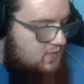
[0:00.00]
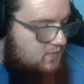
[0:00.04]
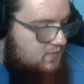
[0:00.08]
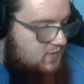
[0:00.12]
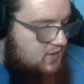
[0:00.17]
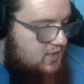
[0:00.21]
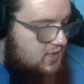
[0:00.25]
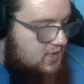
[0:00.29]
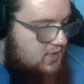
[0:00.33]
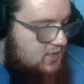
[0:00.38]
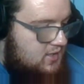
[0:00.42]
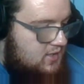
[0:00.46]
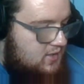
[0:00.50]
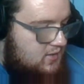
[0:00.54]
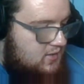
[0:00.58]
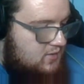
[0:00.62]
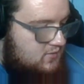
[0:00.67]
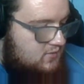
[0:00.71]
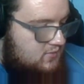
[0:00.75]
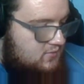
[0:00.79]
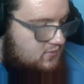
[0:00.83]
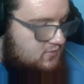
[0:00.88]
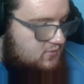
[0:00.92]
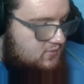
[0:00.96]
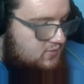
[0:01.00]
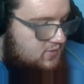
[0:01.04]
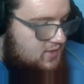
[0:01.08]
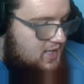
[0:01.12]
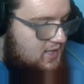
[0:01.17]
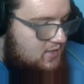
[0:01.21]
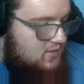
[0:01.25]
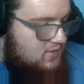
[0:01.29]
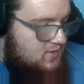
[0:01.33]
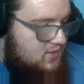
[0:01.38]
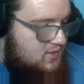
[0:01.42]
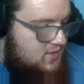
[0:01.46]
The
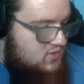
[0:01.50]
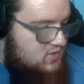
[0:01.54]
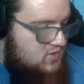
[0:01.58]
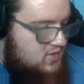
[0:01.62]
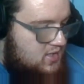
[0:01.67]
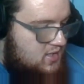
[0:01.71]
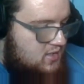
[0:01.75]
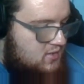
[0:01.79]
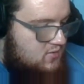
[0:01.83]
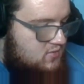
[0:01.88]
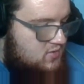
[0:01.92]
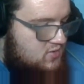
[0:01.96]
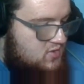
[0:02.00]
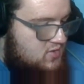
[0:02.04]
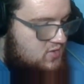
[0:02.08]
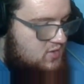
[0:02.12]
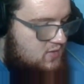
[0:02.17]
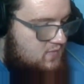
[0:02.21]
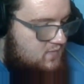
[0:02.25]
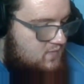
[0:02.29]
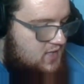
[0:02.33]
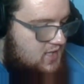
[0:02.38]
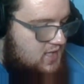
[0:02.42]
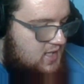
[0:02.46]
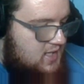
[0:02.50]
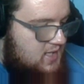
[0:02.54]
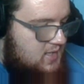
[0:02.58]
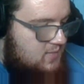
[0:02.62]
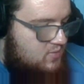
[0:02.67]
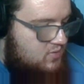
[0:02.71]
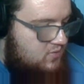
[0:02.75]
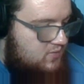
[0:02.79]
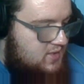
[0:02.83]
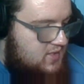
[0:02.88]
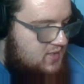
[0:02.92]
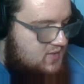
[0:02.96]
latter is scared to stone that any
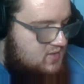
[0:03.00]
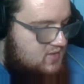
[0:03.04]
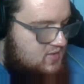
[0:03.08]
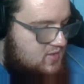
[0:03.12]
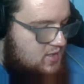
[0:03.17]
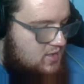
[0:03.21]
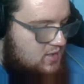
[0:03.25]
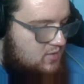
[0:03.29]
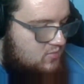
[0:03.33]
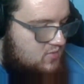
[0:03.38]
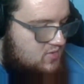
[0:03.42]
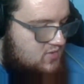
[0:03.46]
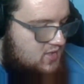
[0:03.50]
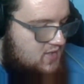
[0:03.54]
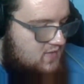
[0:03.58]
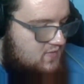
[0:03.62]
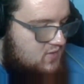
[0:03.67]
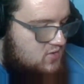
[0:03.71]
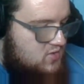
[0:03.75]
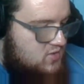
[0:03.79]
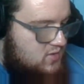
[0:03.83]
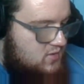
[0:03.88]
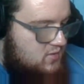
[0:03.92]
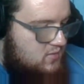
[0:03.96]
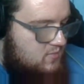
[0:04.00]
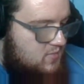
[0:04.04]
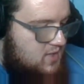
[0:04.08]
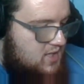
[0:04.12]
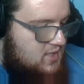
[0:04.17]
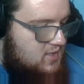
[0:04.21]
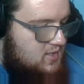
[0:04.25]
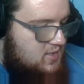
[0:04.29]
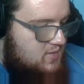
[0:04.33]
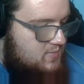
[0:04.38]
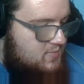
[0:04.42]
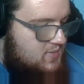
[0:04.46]
believes that it was given to
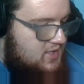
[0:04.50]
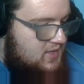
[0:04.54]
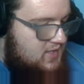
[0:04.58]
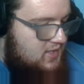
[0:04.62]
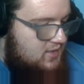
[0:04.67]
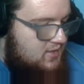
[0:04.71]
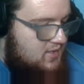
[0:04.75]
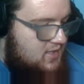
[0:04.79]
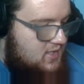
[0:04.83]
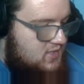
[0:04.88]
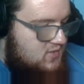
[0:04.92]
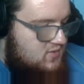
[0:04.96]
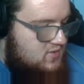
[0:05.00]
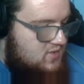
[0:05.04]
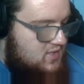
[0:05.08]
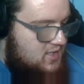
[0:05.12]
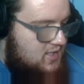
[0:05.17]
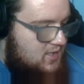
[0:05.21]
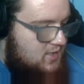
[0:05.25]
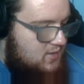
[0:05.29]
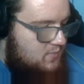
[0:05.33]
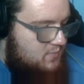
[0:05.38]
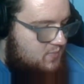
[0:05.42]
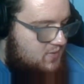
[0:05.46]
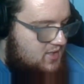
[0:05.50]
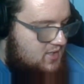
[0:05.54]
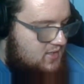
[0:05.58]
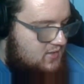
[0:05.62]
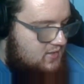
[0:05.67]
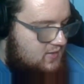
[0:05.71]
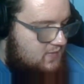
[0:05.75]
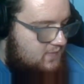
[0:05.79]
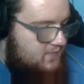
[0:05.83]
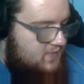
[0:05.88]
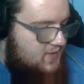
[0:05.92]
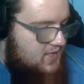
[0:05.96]
humanity by the gods to help in
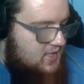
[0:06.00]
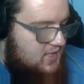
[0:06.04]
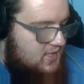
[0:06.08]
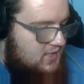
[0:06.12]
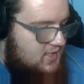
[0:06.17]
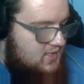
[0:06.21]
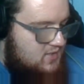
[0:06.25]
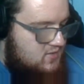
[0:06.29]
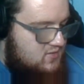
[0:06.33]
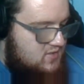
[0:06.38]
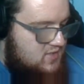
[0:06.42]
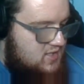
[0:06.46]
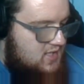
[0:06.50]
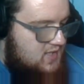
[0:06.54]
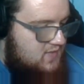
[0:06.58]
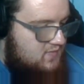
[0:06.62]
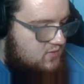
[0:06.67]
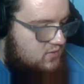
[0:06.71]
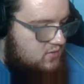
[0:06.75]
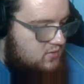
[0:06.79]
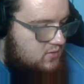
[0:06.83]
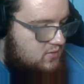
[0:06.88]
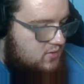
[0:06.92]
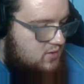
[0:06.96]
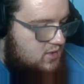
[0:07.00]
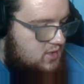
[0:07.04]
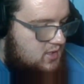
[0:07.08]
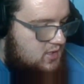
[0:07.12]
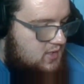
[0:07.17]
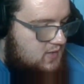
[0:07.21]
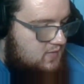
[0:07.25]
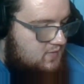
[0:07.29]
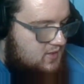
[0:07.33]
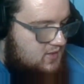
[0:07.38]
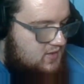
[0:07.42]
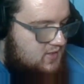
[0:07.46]
the fight against evil,
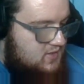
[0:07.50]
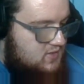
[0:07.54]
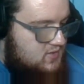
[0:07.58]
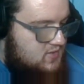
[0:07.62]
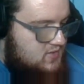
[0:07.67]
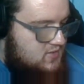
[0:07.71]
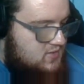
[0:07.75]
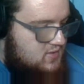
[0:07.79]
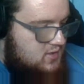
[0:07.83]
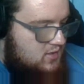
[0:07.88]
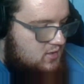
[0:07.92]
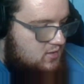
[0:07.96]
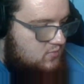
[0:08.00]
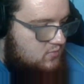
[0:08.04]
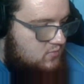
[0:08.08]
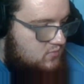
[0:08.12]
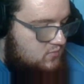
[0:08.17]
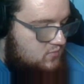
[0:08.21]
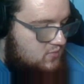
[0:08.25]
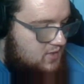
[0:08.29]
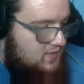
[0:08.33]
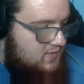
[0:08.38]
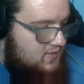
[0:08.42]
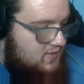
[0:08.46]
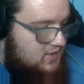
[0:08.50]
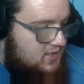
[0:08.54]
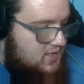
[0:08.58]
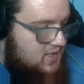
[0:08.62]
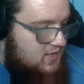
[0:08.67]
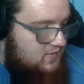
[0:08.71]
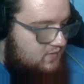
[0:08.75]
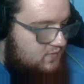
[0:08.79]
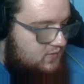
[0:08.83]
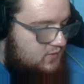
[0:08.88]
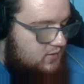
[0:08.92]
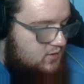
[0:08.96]
that this is a relic
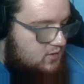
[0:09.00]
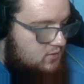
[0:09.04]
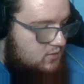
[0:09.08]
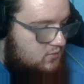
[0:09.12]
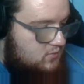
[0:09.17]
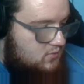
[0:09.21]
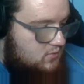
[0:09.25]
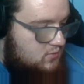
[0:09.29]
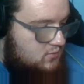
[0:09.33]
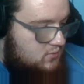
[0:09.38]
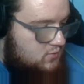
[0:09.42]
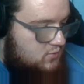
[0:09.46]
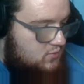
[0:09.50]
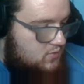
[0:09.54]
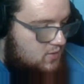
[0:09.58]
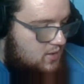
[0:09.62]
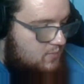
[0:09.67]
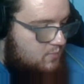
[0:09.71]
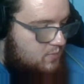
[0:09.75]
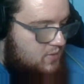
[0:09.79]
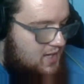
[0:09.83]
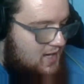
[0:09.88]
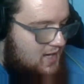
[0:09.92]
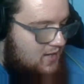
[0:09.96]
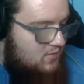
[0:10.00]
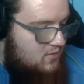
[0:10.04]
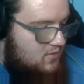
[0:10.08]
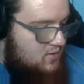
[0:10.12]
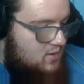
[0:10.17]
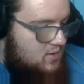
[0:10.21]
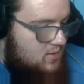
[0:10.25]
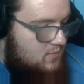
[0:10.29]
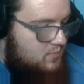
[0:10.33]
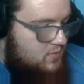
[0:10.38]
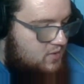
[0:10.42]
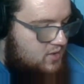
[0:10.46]
of good great power
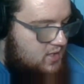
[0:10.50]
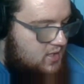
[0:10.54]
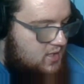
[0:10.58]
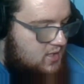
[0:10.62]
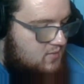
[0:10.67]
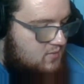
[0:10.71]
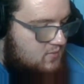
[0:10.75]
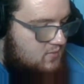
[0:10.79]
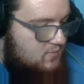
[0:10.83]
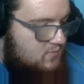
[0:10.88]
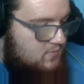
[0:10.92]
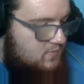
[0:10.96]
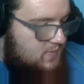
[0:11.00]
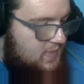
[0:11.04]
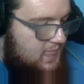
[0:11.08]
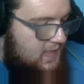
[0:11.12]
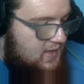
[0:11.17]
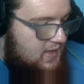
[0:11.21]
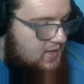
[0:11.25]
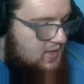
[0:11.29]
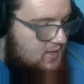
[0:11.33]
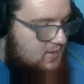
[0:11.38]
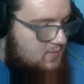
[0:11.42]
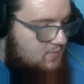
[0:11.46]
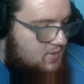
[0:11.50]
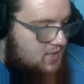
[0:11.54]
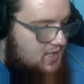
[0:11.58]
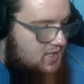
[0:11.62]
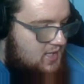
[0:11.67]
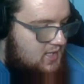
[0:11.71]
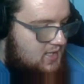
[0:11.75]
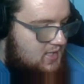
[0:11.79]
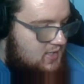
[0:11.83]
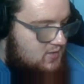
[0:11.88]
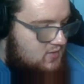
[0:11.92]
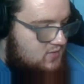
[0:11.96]
upon
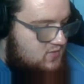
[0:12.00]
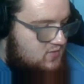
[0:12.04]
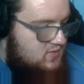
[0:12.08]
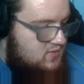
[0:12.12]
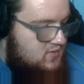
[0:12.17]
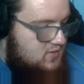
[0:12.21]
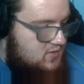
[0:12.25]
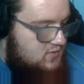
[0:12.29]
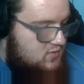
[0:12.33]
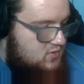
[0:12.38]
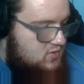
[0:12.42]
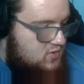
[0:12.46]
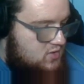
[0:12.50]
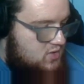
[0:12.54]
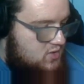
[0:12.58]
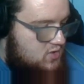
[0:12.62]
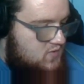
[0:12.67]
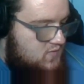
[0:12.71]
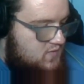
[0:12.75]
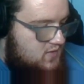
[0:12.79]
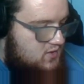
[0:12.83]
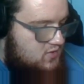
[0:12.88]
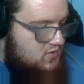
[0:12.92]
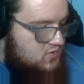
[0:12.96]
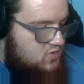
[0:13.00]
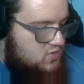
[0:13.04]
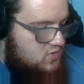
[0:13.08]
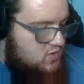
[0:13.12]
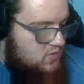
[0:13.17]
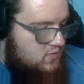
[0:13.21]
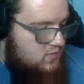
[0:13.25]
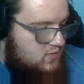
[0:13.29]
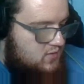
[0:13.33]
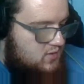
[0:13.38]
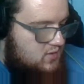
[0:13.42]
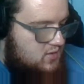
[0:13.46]
being his search for the
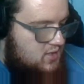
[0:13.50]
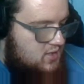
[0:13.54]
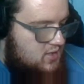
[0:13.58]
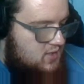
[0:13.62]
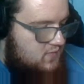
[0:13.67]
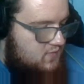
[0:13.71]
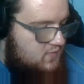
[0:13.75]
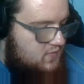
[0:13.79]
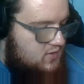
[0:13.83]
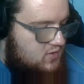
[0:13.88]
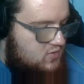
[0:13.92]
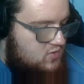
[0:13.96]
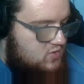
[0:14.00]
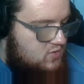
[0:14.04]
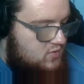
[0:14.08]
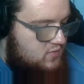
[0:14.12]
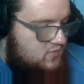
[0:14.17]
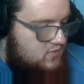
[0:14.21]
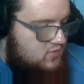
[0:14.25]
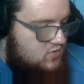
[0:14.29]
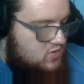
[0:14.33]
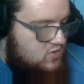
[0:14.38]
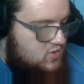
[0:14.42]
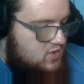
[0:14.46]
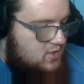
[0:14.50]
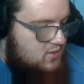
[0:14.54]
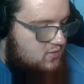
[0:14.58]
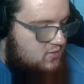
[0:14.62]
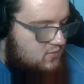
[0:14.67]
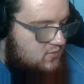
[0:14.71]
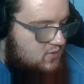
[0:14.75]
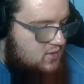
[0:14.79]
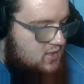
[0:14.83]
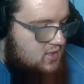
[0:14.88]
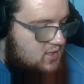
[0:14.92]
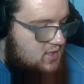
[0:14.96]
stolen uh, for the stolen stone.
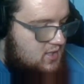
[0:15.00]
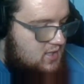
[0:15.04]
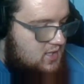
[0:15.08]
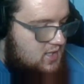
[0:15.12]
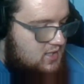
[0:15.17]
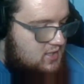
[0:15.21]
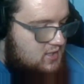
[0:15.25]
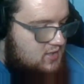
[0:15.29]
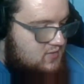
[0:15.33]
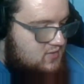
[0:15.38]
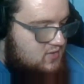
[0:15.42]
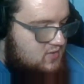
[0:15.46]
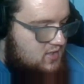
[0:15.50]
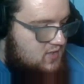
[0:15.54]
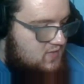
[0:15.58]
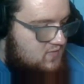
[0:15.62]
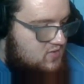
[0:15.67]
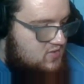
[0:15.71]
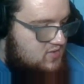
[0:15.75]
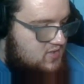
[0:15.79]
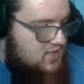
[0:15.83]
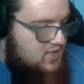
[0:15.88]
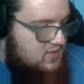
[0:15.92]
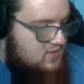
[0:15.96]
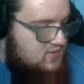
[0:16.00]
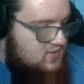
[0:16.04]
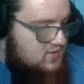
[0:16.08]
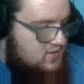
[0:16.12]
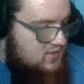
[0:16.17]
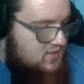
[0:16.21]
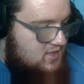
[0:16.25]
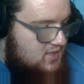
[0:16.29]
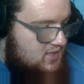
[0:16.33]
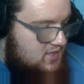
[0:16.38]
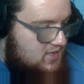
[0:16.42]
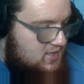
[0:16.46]
And he discovers as
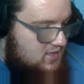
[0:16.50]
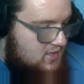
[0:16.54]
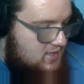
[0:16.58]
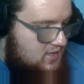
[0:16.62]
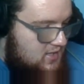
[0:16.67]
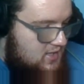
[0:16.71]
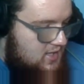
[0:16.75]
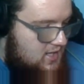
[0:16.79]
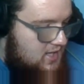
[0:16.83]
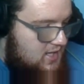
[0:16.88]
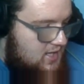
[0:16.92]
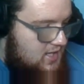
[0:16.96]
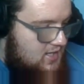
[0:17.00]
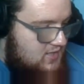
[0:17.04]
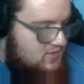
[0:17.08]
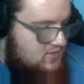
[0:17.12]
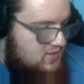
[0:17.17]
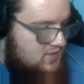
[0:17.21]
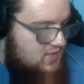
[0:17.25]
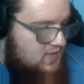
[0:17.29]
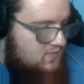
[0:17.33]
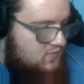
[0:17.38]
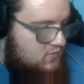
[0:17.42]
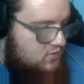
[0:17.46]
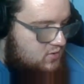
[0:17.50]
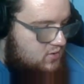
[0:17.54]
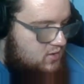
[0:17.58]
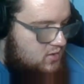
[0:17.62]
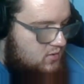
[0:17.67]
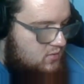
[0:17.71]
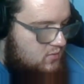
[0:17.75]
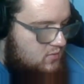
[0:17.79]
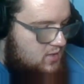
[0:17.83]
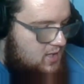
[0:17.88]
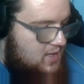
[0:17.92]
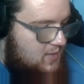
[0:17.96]
as an evil
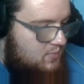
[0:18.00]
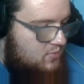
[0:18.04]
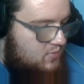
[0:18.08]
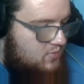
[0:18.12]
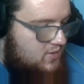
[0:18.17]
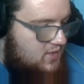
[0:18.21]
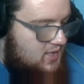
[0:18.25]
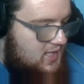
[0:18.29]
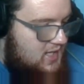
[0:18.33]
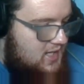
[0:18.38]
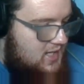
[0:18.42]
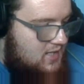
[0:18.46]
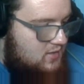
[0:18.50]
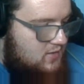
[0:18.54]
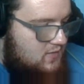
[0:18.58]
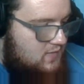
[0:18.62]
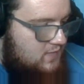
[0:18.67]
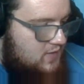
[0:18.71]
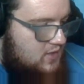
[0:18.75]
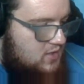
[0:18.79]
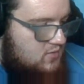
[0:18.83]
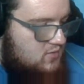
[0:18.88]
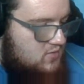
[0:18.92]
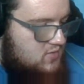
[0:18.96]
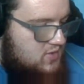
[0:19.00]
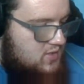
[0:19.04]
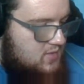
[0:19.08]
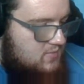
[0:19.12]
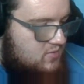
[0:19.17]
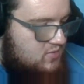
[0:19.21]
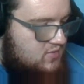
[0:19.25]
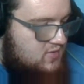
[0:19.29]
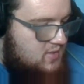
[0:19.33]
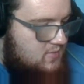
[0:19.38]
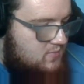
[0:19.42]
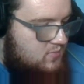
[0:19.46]
code operating out of the
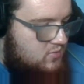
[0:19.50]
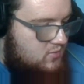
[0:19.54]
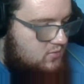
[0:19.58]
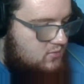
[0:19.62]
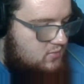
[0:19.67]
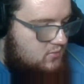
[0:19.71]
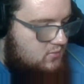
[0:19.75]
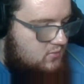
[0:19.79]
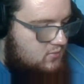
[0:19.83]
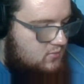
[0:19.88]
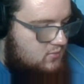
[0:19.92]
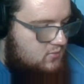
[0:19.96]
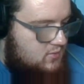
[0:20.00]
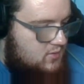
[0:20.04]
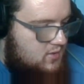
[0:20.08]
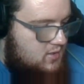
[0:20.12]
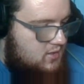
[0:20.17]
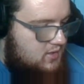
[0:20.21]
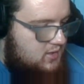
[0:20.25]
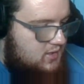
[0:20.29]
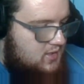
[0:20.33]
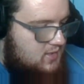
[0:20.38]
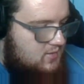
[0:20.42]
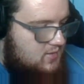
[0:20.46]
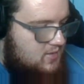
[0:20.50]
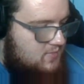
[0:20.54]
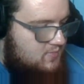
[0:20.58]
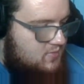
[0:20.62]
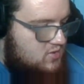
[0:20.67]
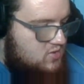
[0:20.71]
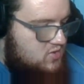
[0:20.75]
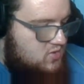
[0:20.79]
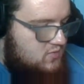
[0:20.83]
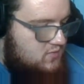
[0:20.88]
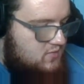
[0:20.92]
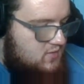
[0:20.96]
undescribable temple, uh,
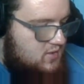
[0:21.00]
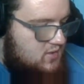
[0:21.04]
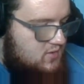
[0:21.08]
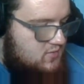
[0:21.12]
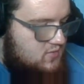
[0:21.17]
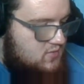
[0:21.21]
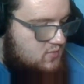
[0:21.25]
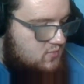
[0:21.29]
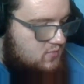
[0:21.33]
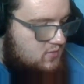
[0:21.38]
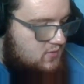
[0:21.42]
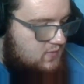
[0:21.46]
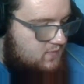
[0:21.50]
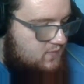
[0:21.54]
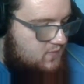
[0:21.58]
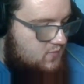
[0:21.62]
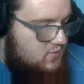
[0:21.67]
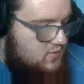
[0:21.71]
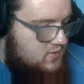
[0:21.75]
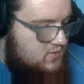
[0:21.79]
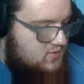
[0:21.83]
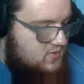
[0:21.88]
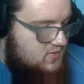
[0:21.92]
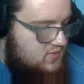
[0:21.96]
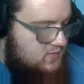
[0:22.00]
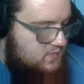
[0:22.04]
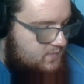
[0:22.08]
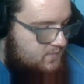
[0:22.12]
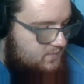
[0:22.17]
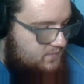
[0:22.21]
kidnapping children as a force.